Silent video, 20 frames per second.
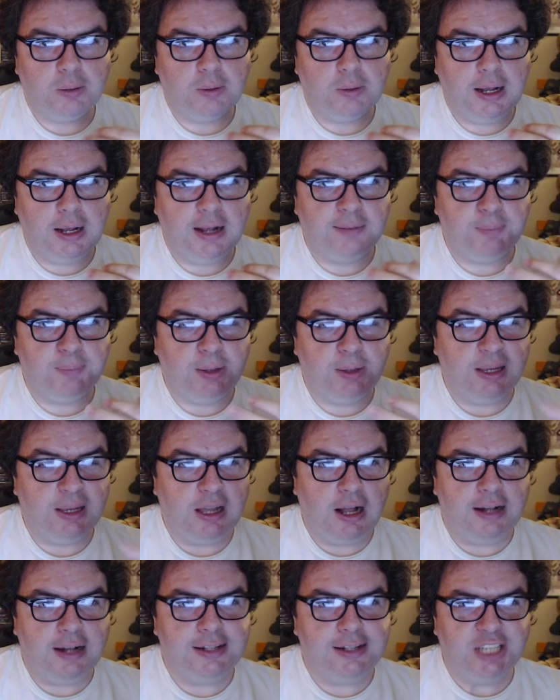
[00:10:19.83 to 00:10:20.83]
and by my
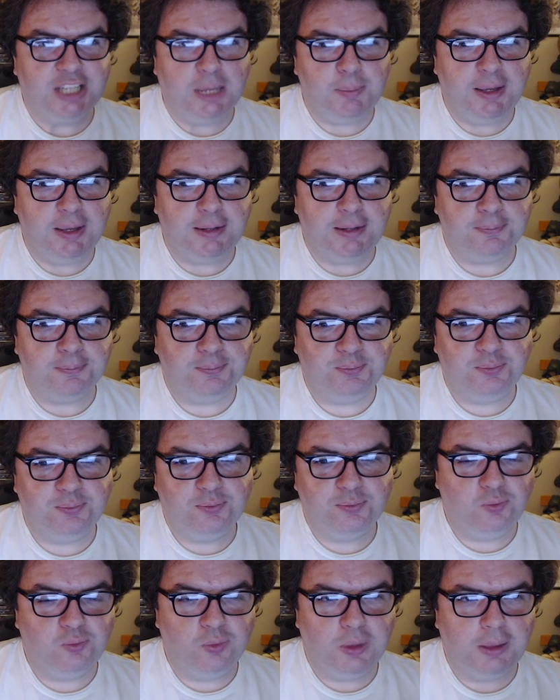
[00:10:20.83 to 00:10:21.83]
audience I mean
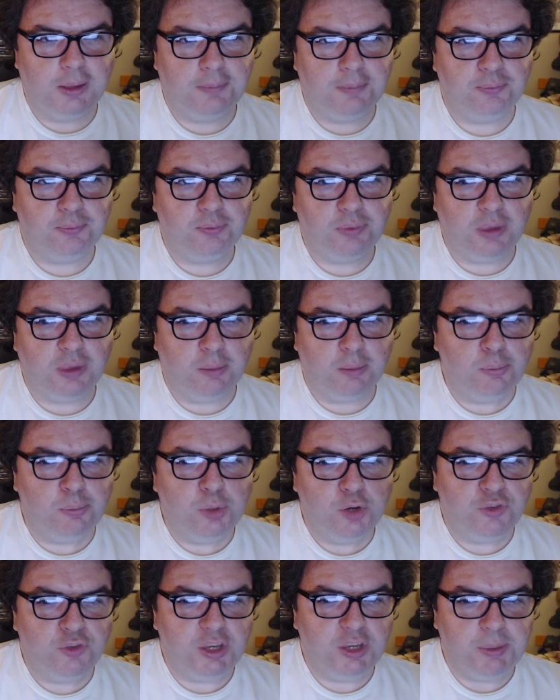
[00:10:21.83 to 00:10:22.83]

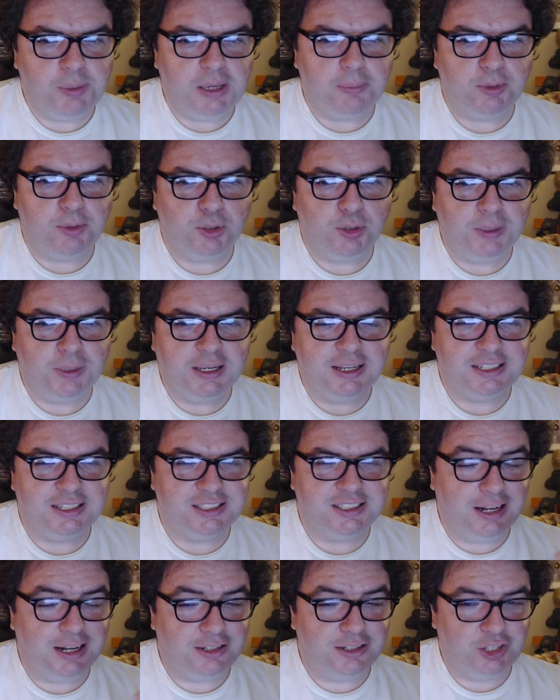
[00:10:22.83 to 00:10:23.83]
movie people, because a
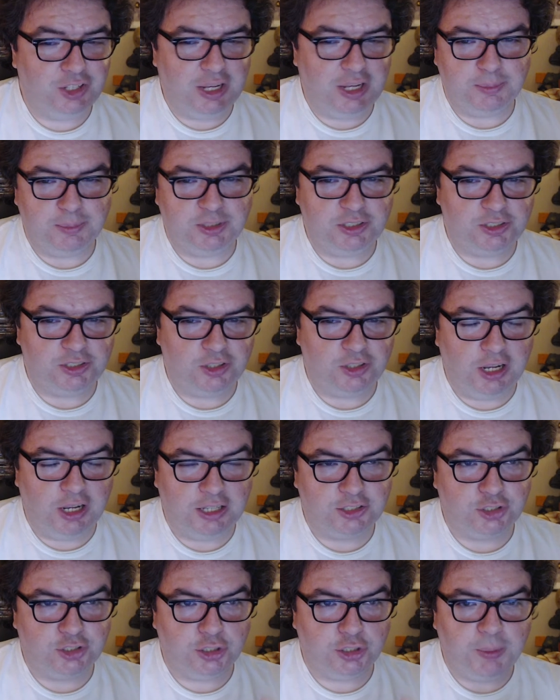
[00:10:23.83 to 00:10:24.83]
lot of the times these are
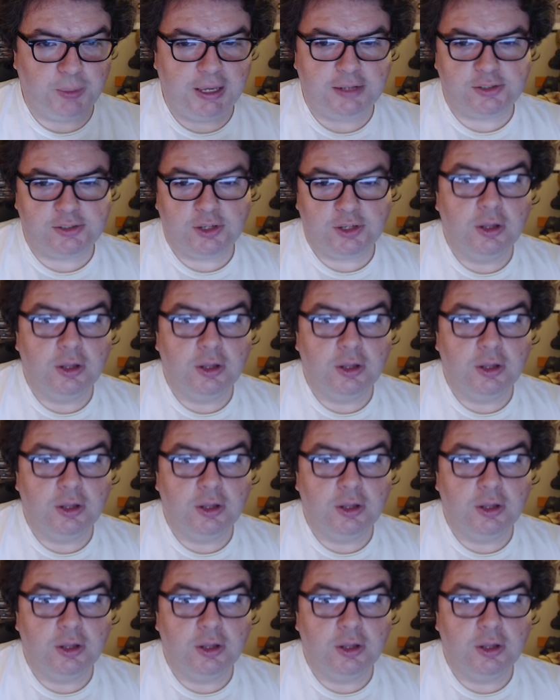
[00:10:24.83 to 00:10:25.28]
Oscar bait.